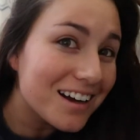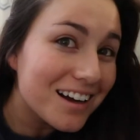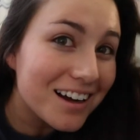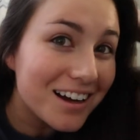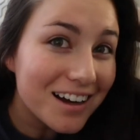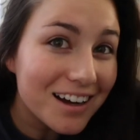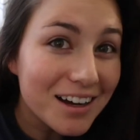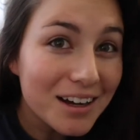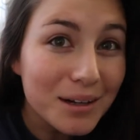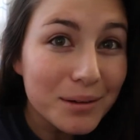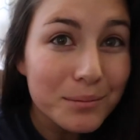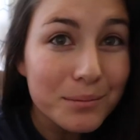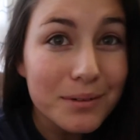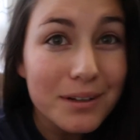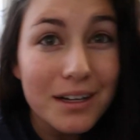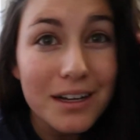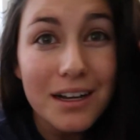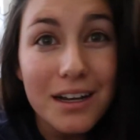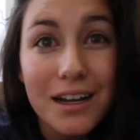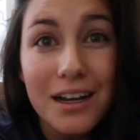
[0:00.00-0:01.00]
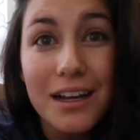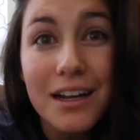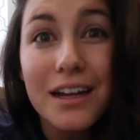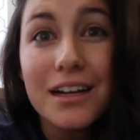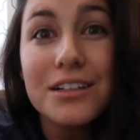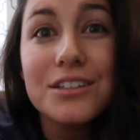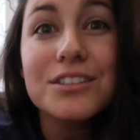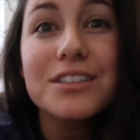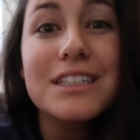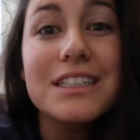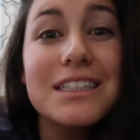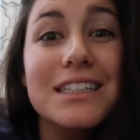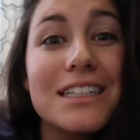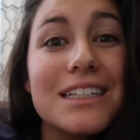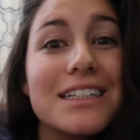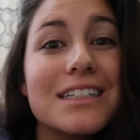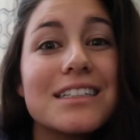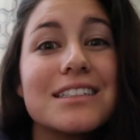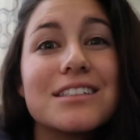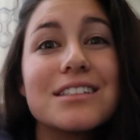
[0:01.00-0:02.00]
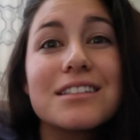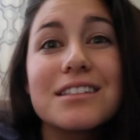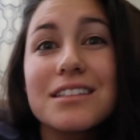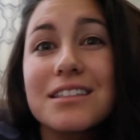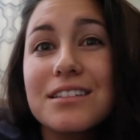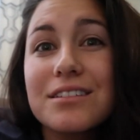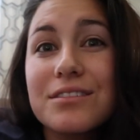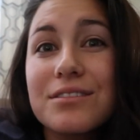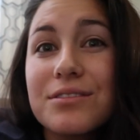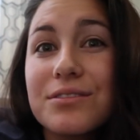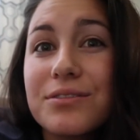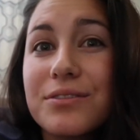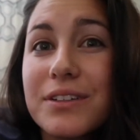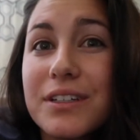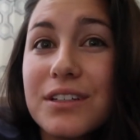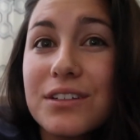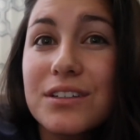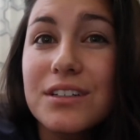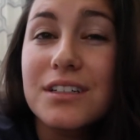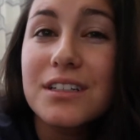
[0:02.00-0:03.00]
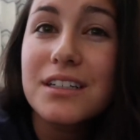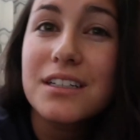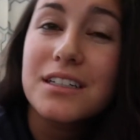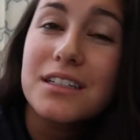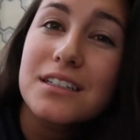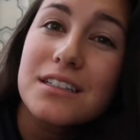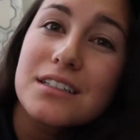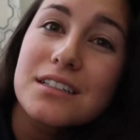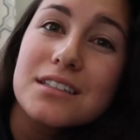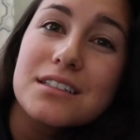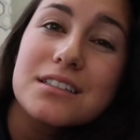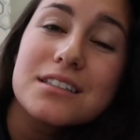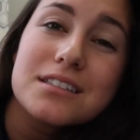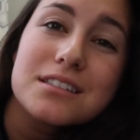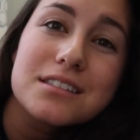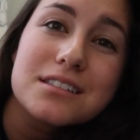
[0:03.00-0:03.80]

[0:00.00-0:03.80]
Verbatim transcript: um, I actually didn't feel good.